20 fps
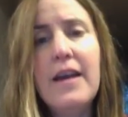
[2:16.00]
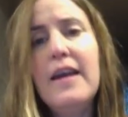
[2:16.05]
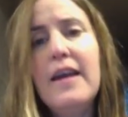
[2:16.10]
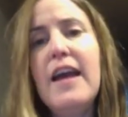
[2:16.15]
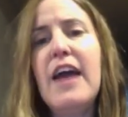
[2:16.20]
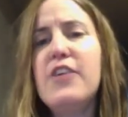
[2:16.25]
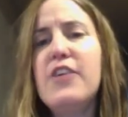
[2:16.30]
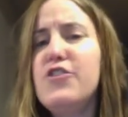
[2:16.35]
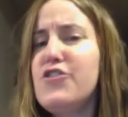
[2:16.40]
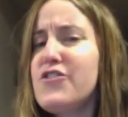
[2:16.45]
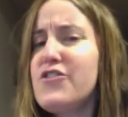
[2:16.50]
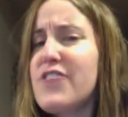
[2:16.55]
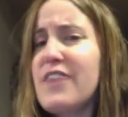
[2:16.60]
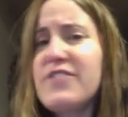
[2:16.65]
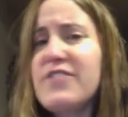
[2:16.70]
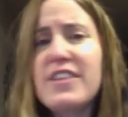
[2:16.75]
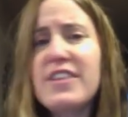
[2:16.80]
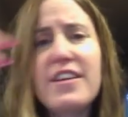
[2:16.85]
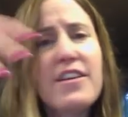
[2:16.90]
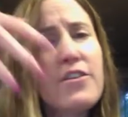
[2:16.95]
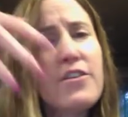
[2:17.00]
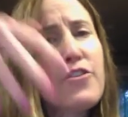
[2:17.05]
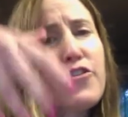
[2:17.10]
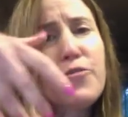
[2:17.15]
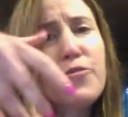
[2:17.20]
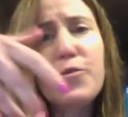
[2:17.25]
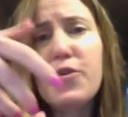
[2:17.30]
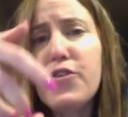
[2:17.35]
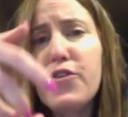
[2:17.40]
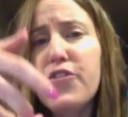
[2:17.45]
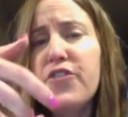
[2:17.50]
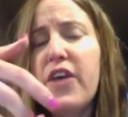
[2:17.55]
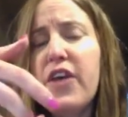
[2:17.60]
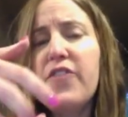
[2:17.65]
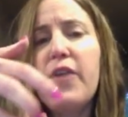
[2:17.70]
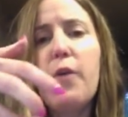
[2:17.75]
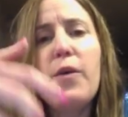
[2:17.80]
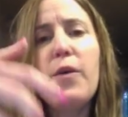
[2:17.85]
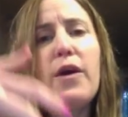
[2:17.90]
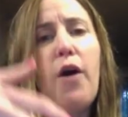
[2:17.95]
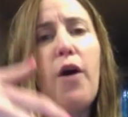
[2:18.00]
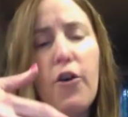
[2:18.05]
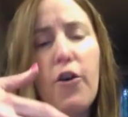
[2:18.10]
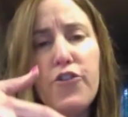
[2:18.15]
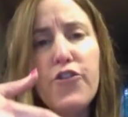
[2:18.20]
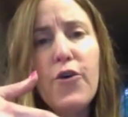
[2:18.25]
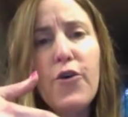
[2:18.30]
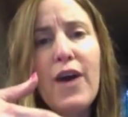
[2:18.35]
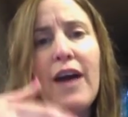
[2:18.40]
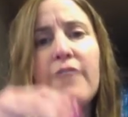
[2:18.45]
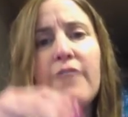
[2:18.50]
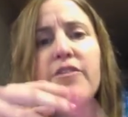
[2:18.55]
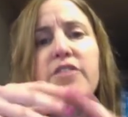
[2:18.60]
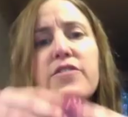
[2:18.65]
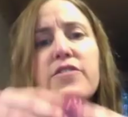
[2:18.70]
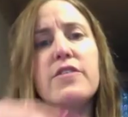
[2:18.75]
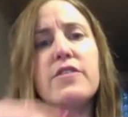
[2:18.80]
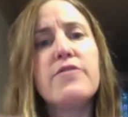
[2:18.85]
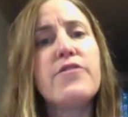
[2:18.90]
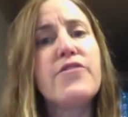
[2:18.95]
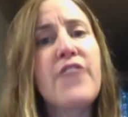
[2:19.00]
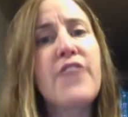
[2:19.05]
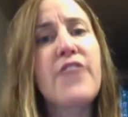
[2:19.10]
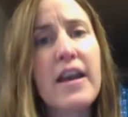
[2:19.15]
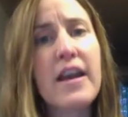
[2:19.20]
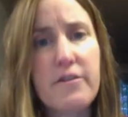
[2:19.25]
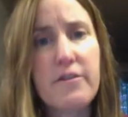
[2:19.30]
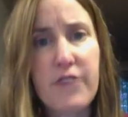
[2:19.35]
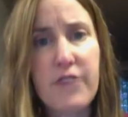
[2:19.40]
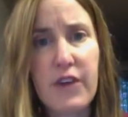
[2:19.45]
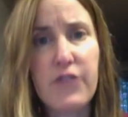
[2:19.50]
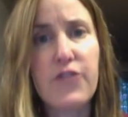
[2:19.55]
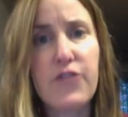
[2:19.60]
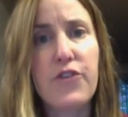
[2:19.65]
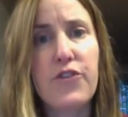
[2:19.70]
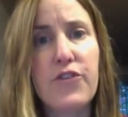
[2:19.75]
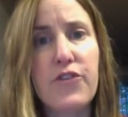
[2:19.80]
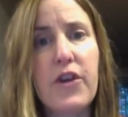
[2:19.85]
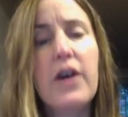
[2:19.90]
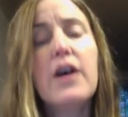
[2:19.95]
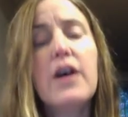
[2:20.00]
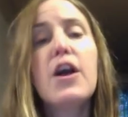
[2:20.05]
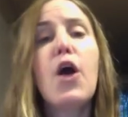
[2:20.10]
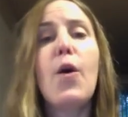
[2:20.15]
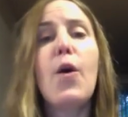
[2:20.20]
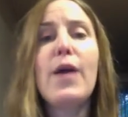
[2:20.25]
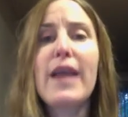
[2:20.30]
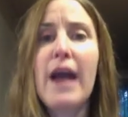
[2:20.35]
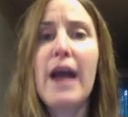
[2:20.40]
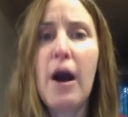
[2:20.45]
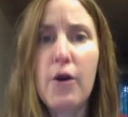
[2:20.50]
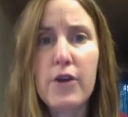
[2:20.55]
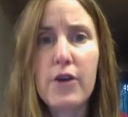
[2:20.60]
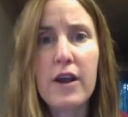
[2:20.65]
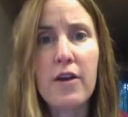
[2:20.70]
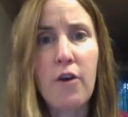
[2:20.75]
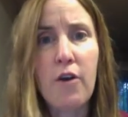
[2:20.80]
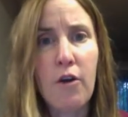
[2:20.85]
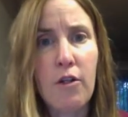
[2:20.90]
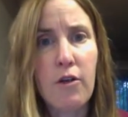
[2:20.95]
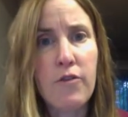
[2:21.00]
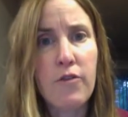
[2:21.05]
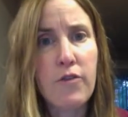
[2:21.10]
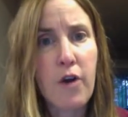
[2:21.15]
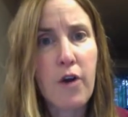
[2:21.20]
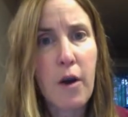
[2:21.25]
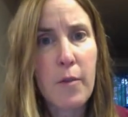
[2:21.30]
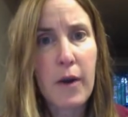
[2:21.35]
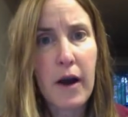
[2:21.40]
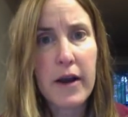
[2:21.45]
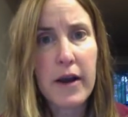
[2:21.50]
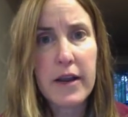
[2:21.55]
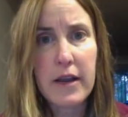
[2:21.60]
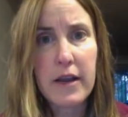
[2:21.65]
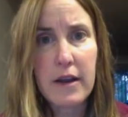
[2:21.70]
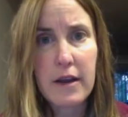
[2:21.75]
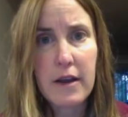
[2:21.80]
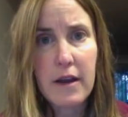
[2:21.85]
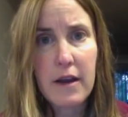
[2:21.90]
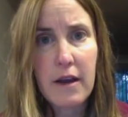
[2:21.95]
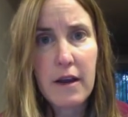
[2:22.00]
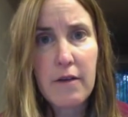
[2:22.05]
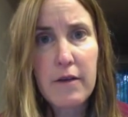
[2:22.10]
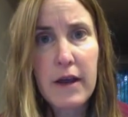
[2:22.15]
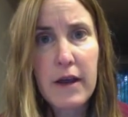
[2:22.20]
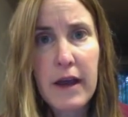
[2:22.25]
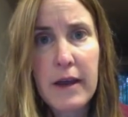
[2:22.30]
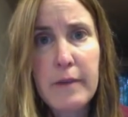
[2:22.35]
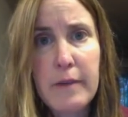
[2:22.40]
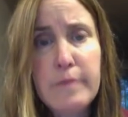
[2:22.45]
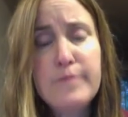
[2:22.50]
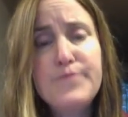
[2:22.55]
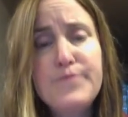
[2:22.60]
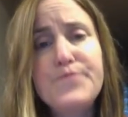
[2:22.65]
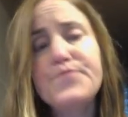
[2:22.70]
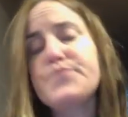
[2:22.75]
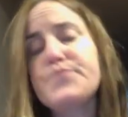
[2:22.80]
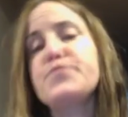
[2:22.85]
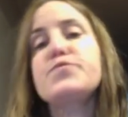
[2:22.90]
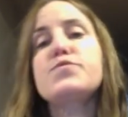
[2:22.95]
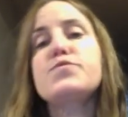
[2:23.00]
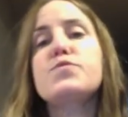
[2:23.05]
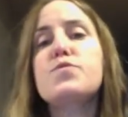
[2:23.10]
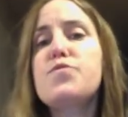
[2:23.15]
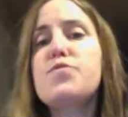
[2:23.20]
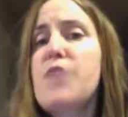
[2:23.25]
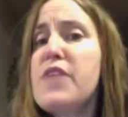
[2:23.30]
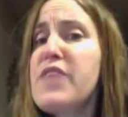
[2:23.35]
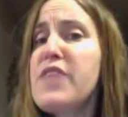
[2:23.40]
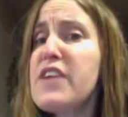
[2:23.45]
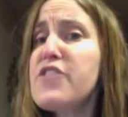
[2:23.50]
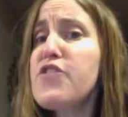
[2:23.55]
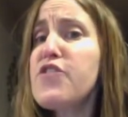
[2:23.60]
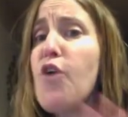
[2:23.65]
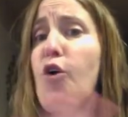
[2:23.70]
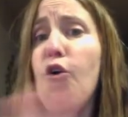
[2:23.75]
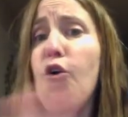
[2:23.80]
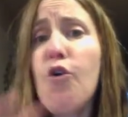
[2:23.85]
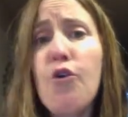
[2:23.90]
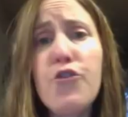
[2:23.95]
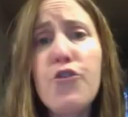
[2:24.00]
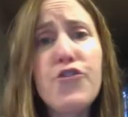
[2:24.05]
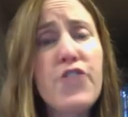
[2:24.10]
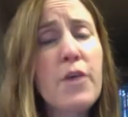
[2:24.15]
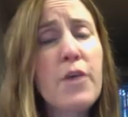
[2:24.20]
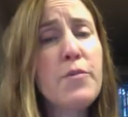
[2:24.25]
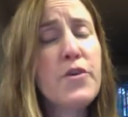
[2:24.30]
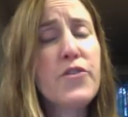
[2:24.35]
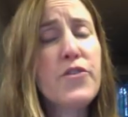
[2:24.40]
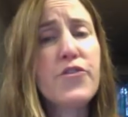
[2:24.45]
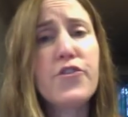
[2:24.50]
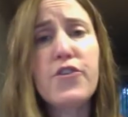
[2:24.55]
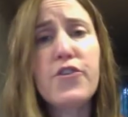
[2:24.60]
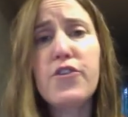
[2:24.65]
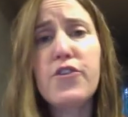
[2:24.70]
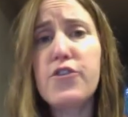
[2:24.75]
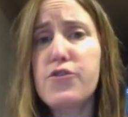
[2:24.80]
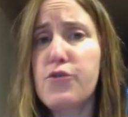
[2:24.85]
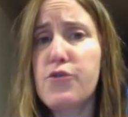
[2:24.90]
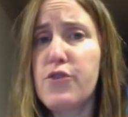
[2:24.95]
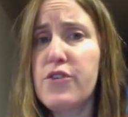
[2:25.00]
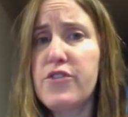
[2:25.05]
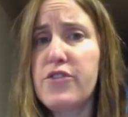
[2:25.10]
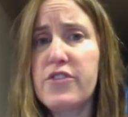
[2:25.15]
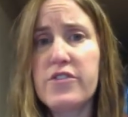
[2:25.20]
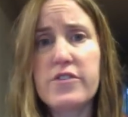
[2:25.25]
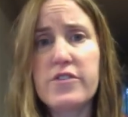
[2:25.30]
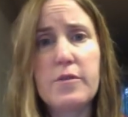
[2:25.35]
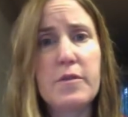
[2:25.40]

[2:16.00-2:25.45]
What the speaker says: And you just have to intersperse that we also have these lymphatic vessels going out and all over our body, okay? That's a whole separate circulatory system.